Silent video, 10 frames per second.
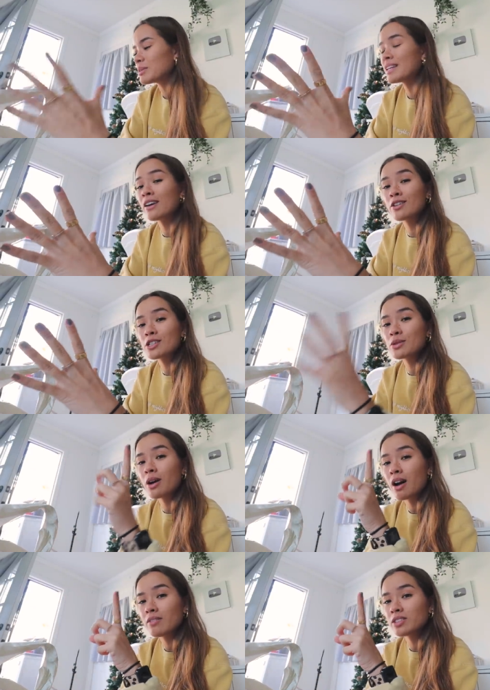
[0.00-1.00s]
But then I also
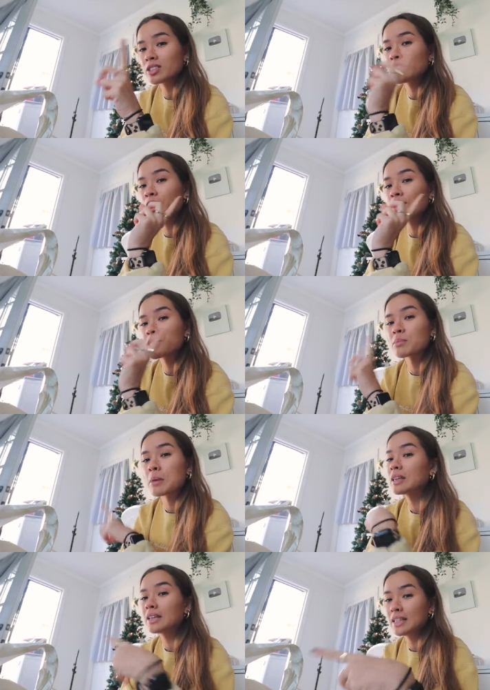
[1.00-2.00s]
obviously got some
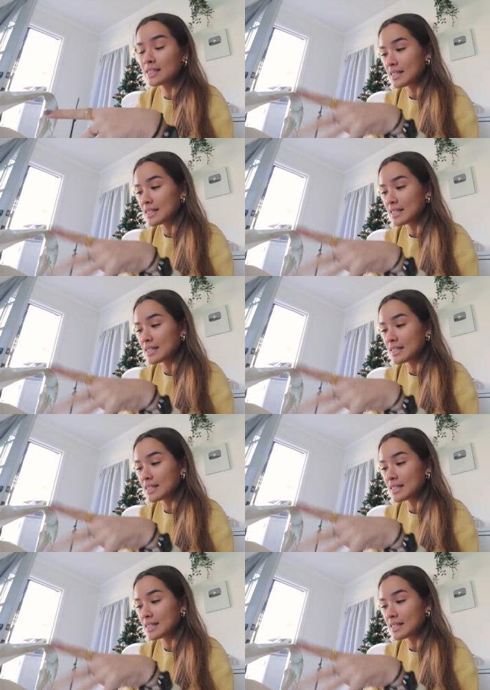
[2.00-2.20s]
plain